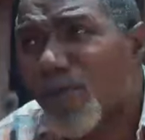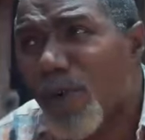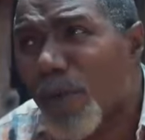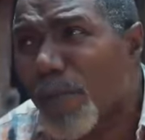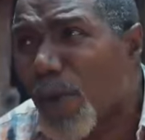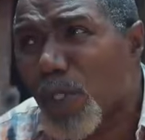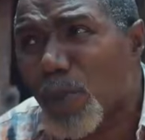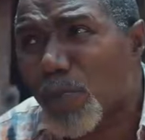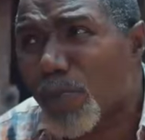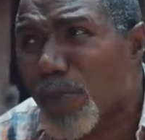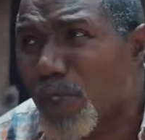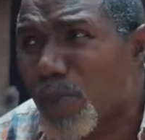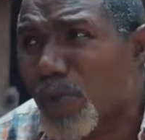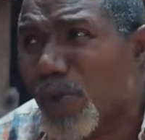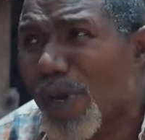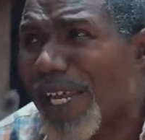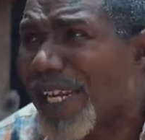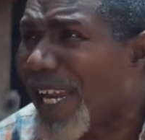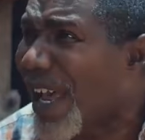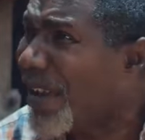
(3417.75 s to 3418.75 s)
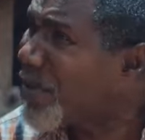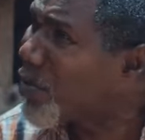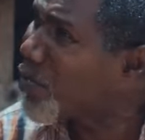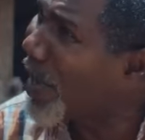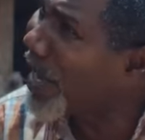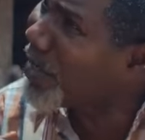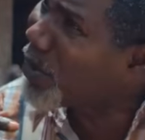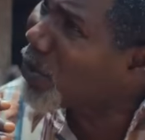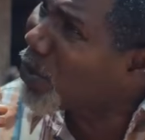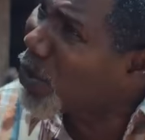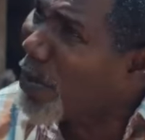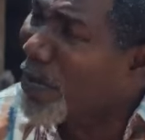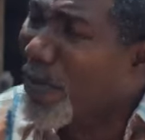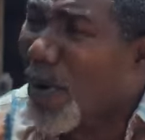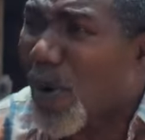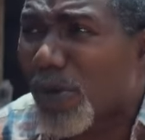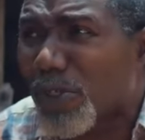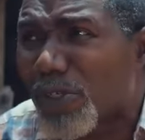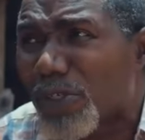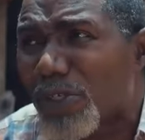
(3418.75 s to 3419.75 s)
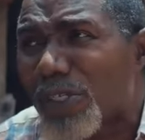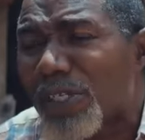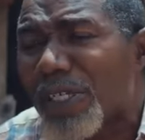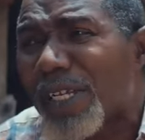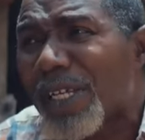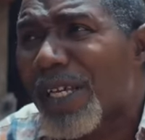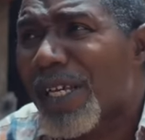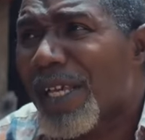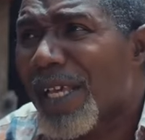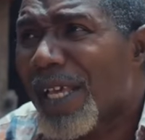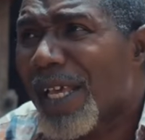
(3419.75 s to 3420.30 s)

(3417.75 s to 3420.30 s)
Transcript: returned from hospital and I spent so much.